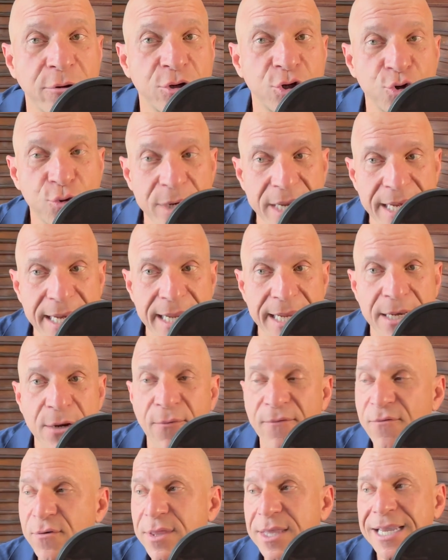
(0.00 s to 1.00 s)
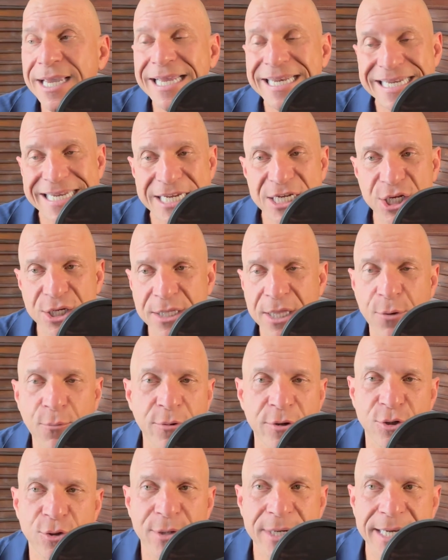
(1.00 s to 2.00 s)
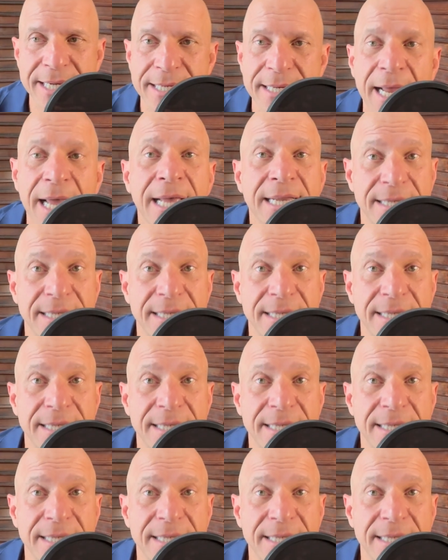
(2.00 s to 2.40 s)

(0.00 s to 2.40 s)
treating or for the condition that we're treating,